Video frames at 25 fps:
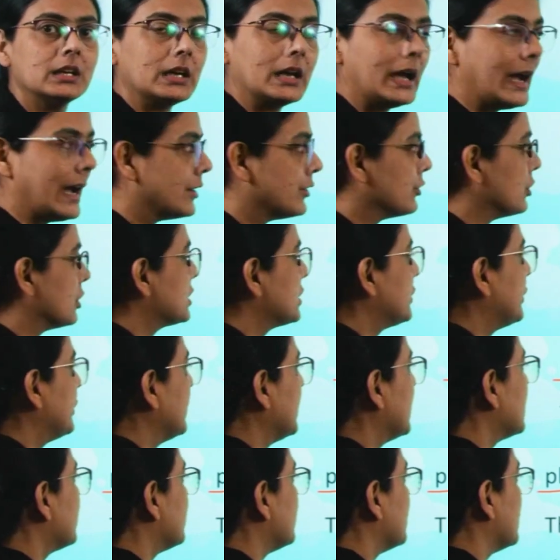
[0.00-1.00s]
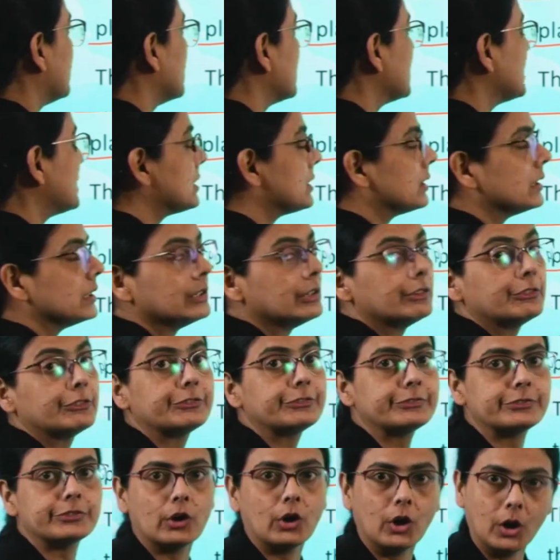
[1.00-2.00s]
hydrosphere was
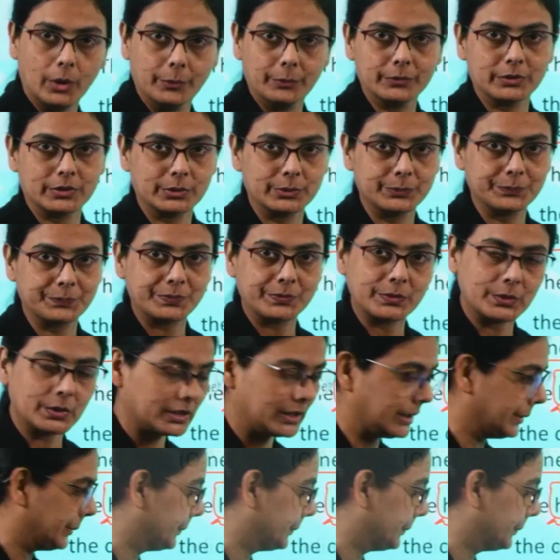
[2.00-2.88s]
formed. Okay,